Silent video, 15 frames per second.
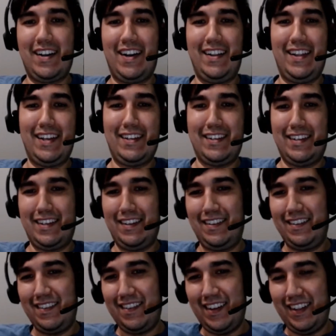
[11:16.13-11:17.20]
I like
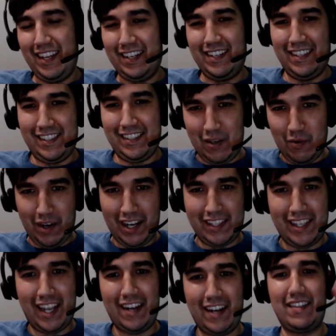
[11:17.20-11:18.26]
to see where I
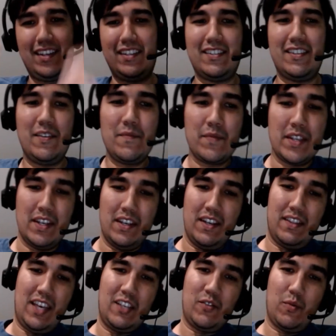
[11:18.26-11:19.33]
stand on this.
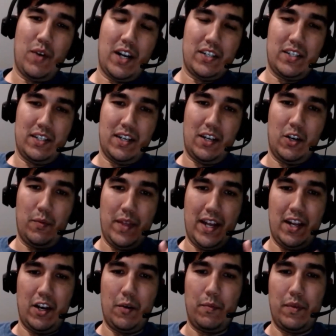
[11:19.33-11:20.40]
Thanks for watching. I hope that
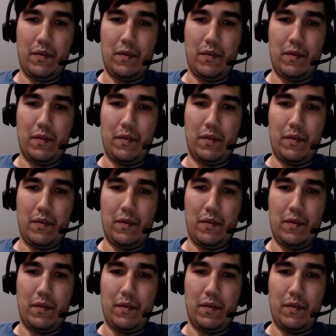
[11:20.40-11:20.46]
helped.